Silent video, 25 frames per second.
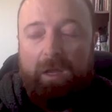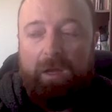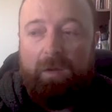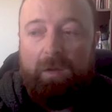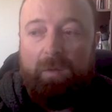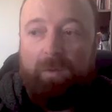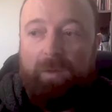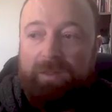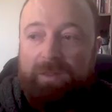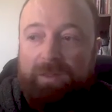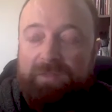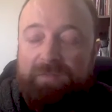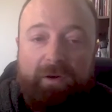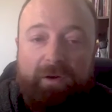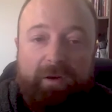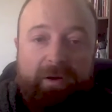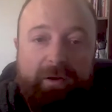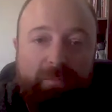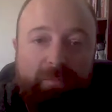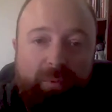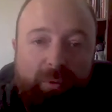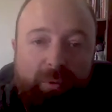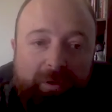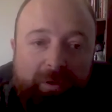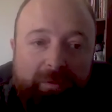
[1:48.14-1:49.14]
Well, it's very
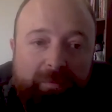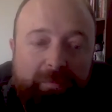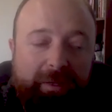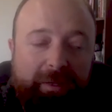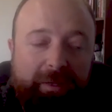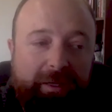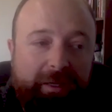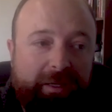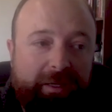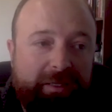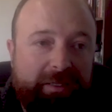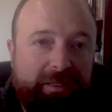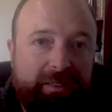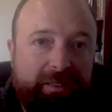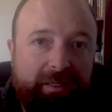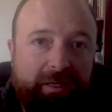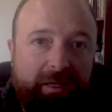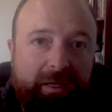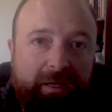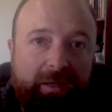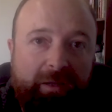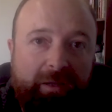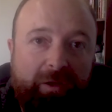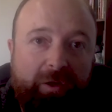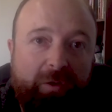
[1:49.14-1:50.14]
important because
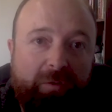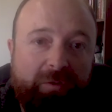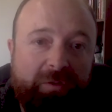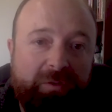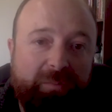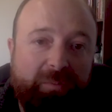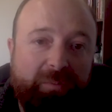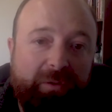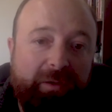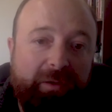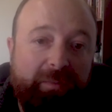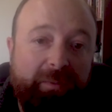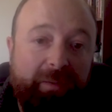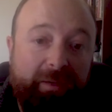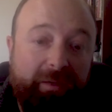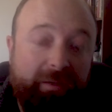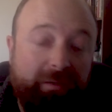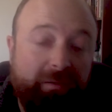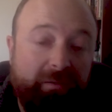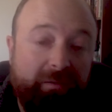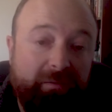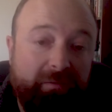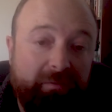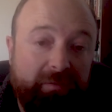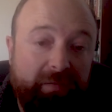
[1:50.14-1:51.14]
Lacombe's a pretty big
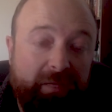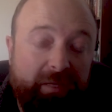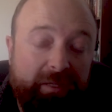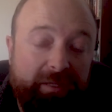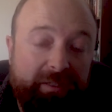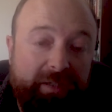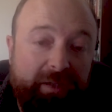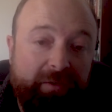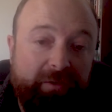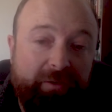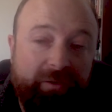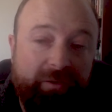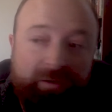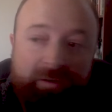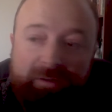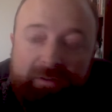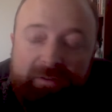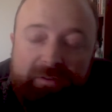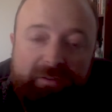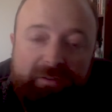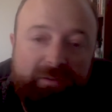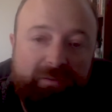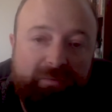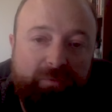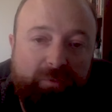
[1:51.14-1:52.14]
center.
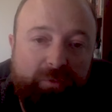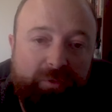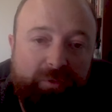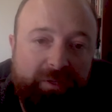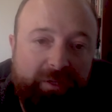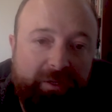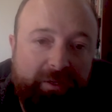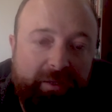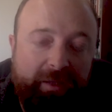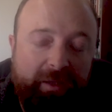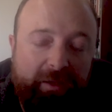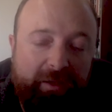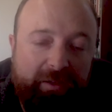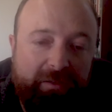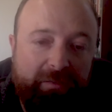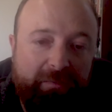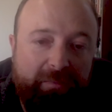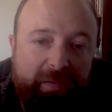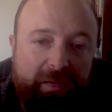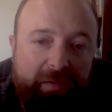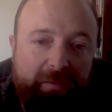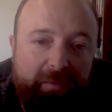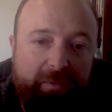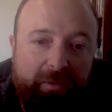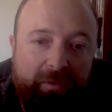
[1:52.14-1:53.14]
It's 14,000
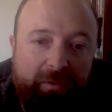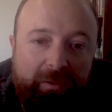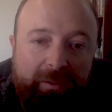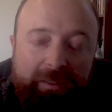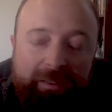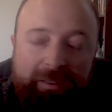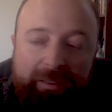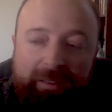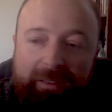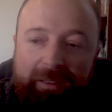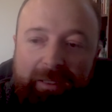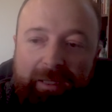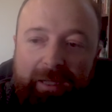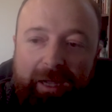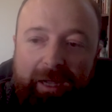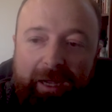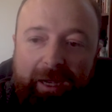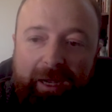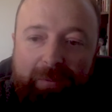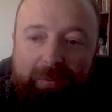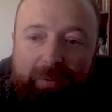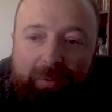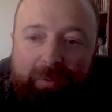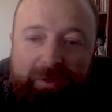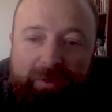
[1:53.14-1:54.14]
people.
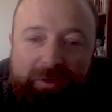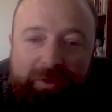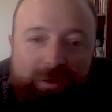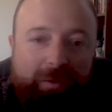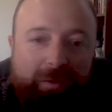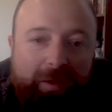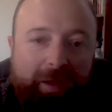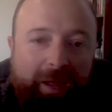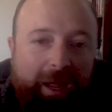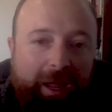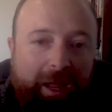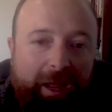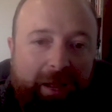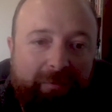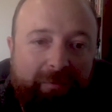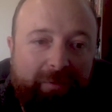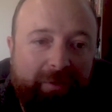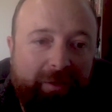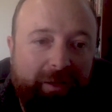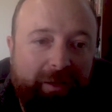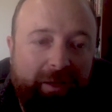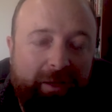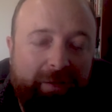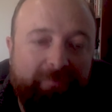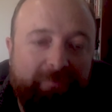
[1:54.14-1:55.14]
But we don't have
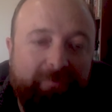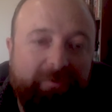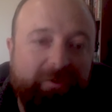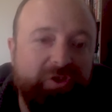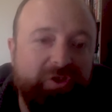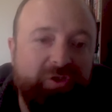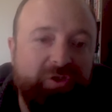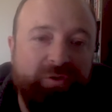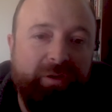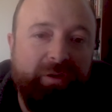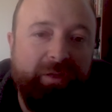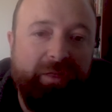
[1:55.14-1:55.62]
a fishery